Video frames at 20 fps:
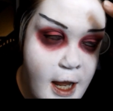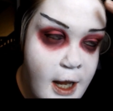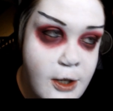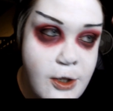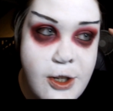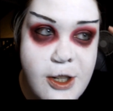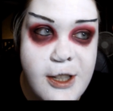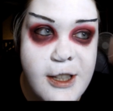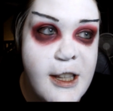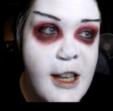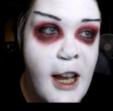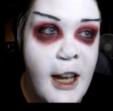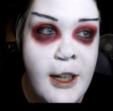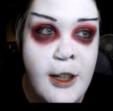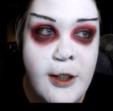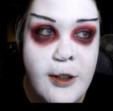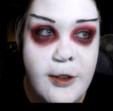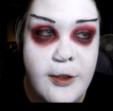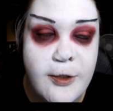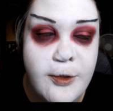and just
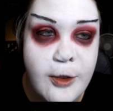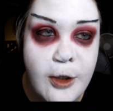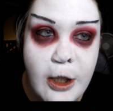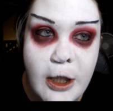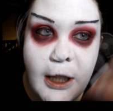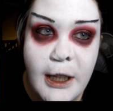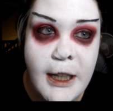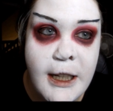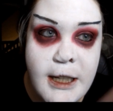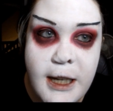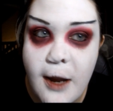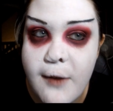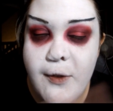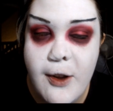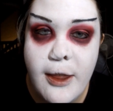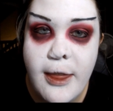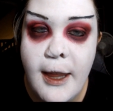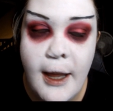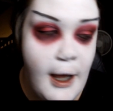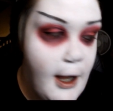kind of cleaned
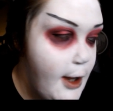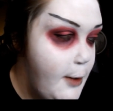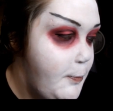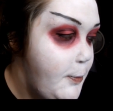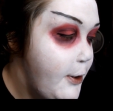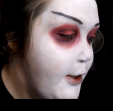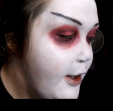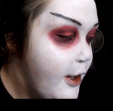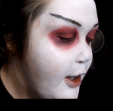everything up